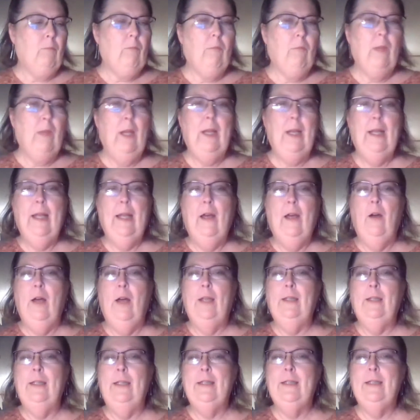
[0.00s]
Anyhow, I
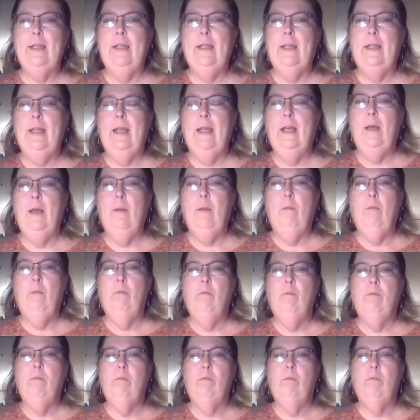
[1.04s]
listed
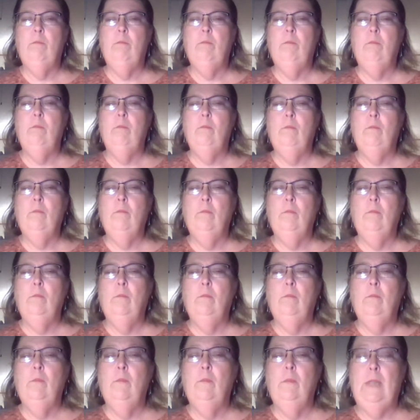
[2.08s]
them
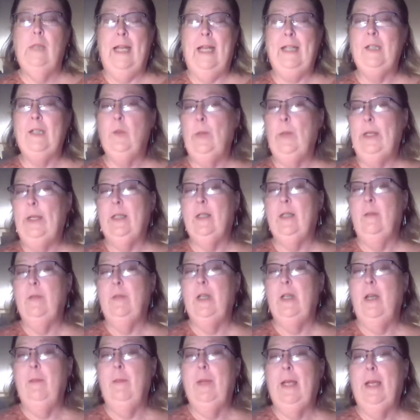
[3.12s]
last week
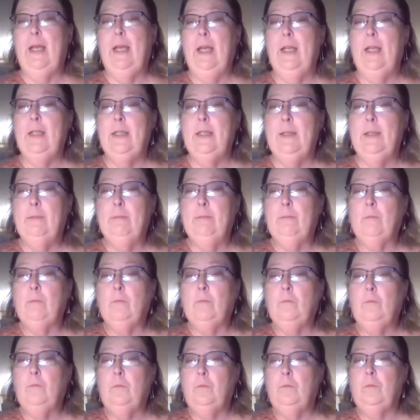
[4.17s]
sometime, I guess.
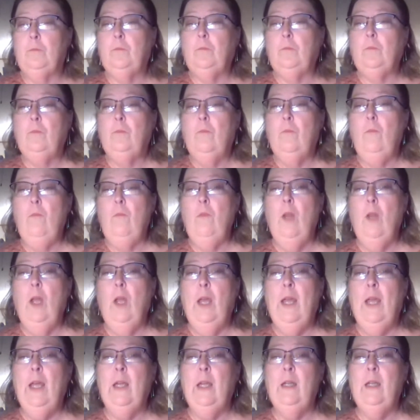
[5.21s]

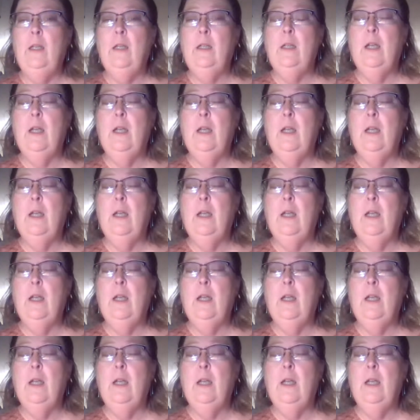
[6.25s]
And